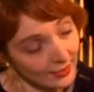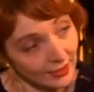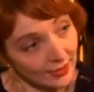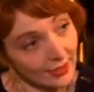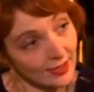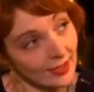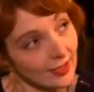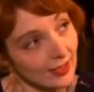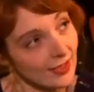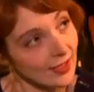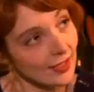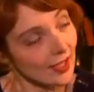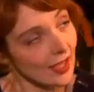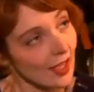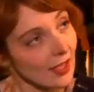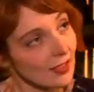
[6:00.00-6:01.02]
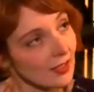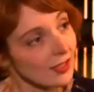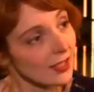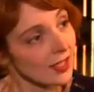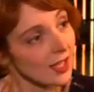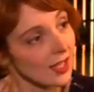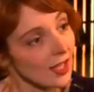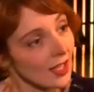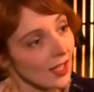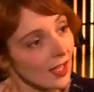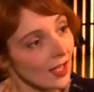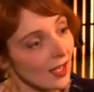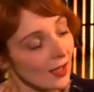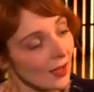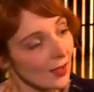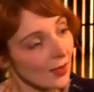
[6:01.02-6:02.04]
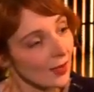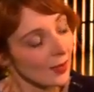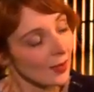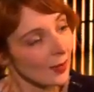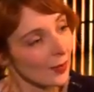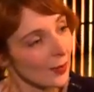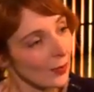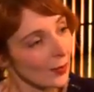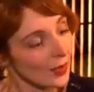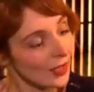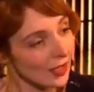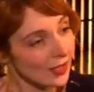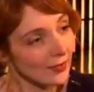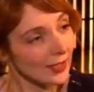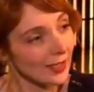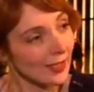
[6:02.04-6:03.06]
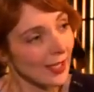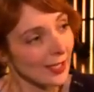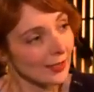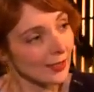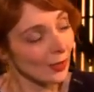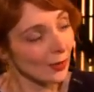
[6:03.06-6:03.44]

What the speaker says: is. And Gus Van Sant